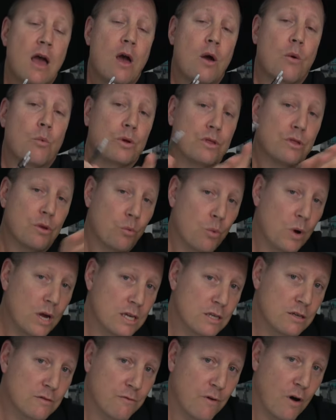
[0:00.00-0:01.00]
with the
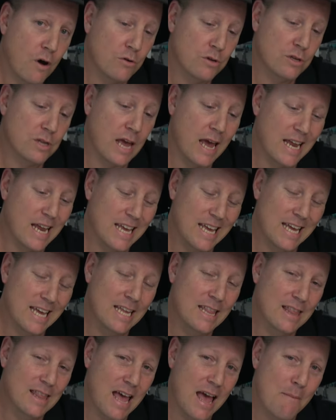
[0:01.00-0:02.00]
wings folded out
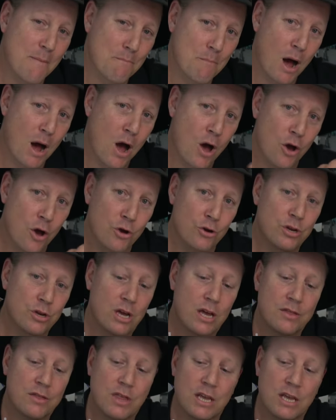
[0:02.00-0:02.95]
in that mode,